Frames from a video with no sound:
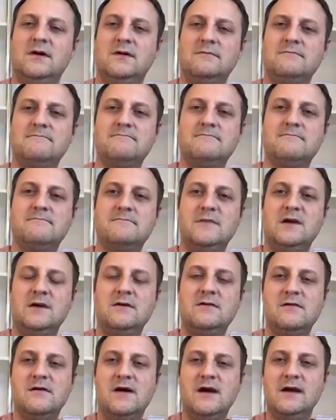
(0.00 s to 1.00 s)

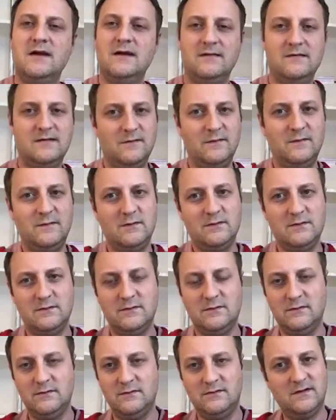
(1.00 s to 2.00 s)
You know, I guess if
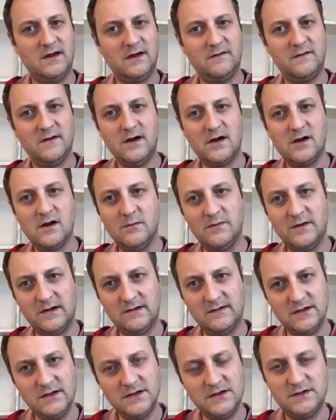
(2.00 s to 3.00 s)
you take very
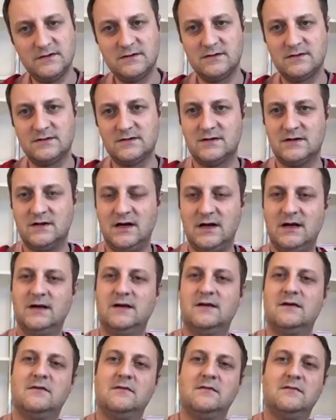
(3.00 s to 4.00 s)
complex issues
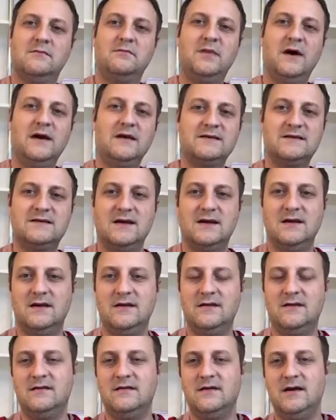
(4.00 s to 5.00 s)
like
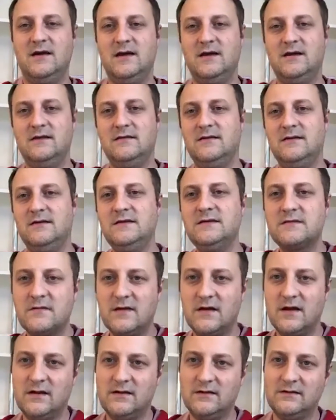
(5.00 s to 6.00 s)
Palestine and
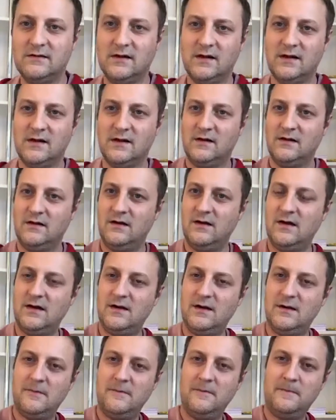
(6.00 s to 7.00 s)
Israel,
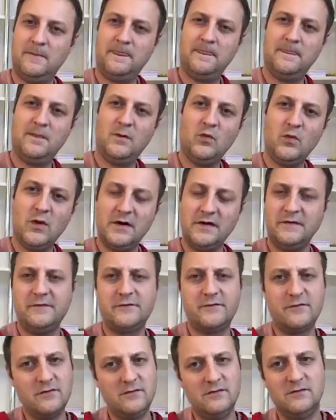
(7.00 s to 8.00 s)
what
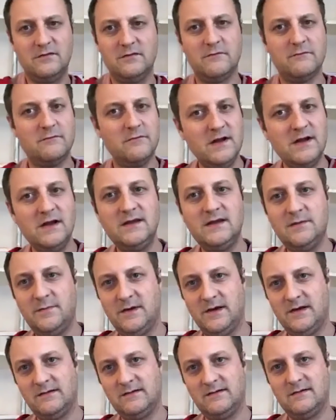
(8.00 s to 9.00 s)
is true really
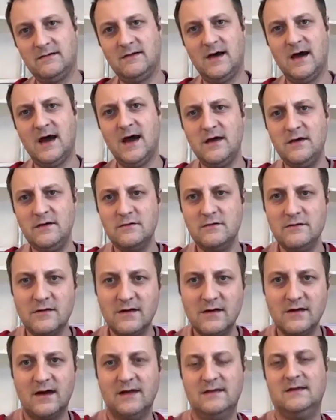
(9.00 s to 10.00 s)
depends on how you
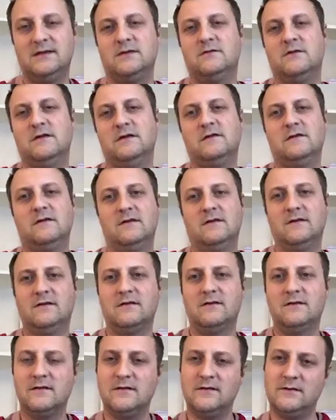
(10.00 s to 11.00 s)
look at that
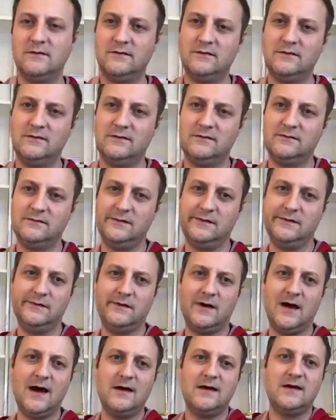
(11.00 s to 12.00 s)
question. So, you
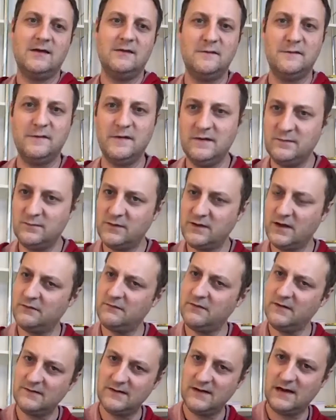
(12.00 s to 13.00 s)
know, how can Facebook
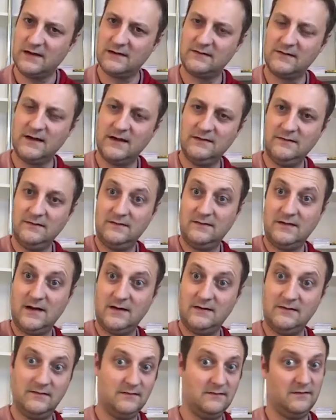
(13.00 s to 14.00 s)
address that and
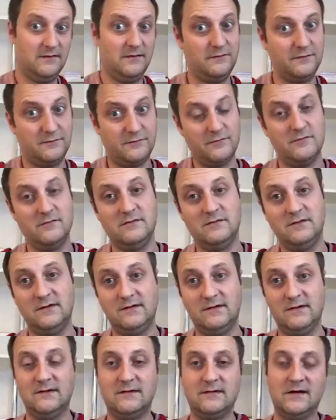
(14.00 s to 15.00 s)
decide this is true,
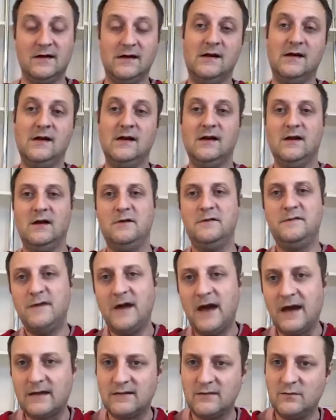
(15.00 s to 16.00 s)
this is a
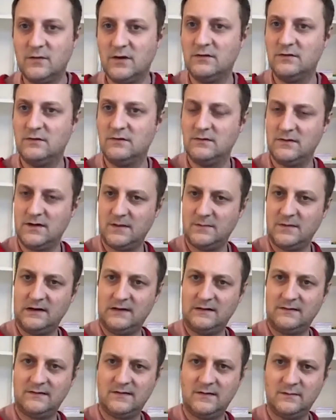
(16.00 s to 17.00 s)
fact when you talk
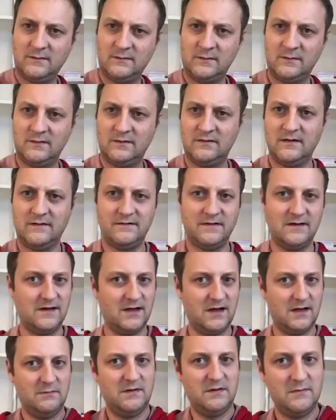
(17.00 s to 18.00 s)
about some stuff
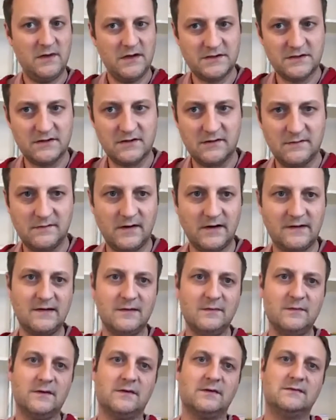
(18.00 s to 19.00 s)
that can be measured, for
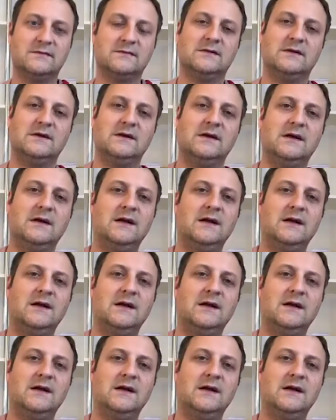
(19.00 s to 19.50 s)
example?